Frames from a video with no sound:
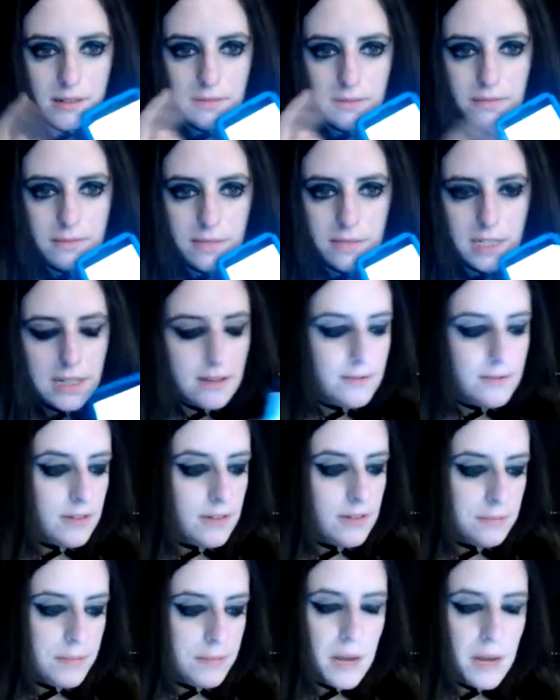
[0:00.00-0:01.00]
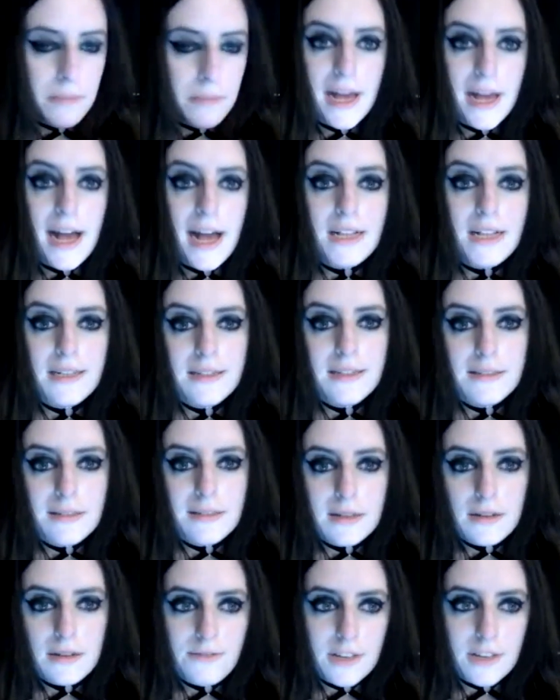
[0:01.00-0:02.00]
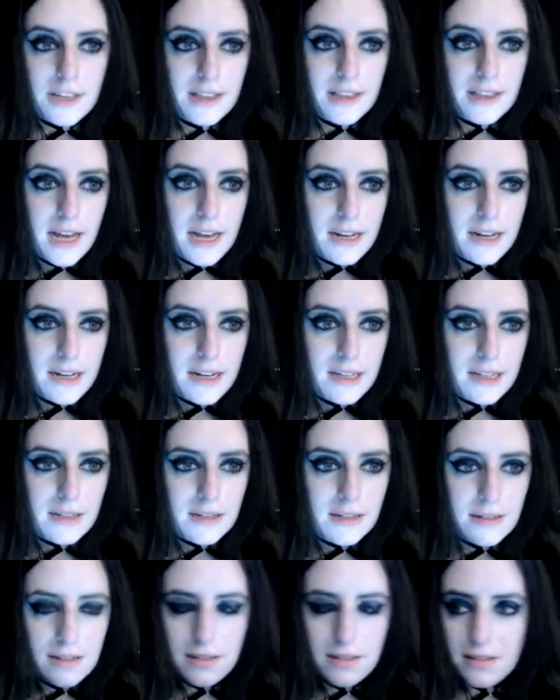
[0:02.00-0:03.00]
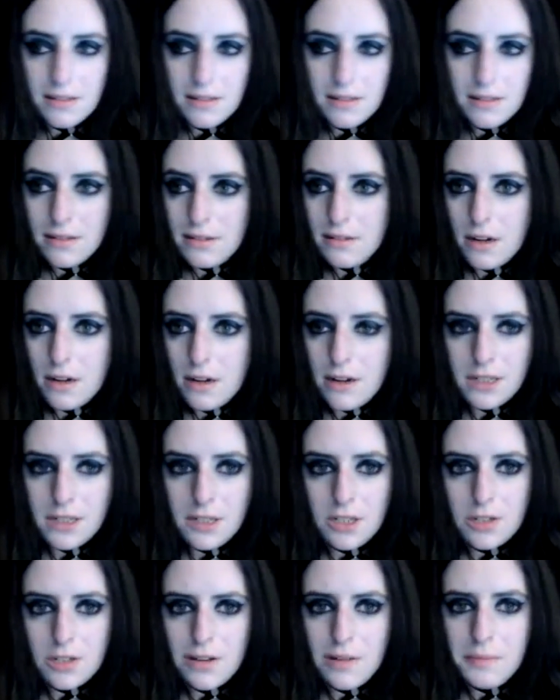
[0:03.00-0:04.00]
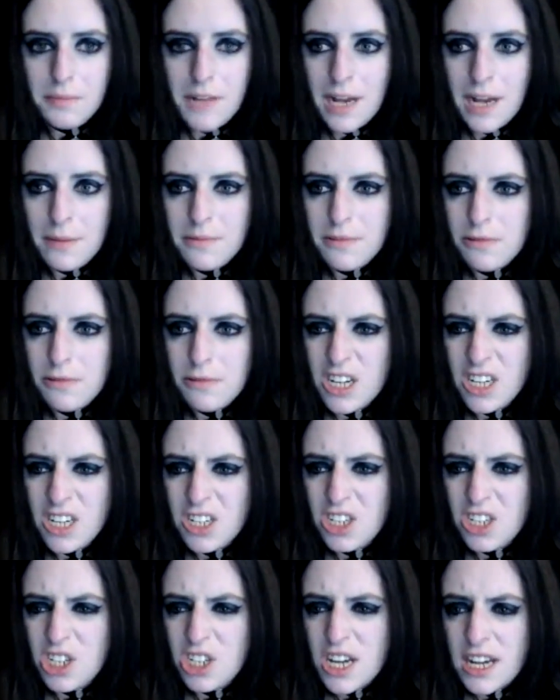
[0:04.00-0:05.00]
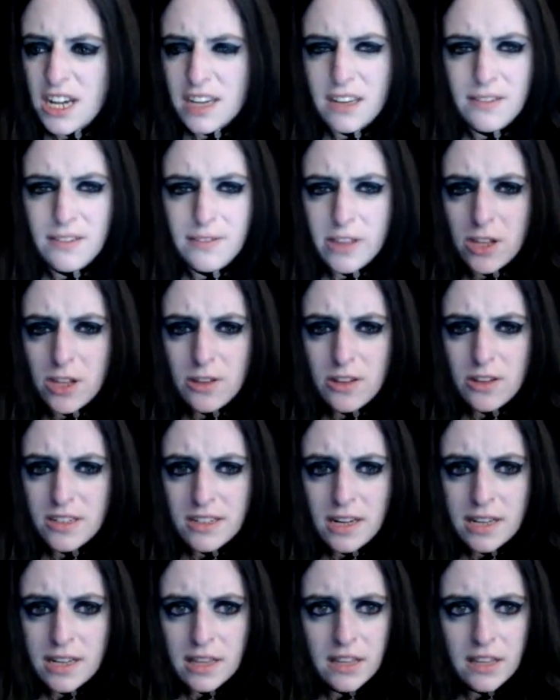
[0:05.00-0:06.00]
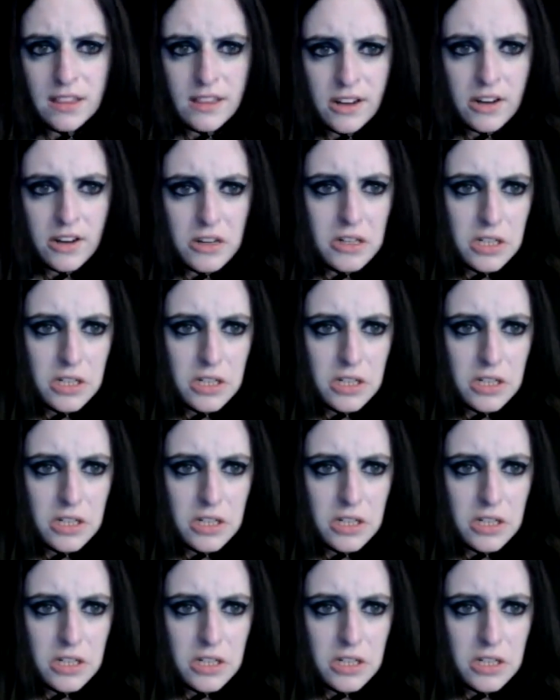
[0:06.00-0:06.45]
stuff on PayPal and stuff like that, and on Streamlabs, which I should check, even though there's nothing there.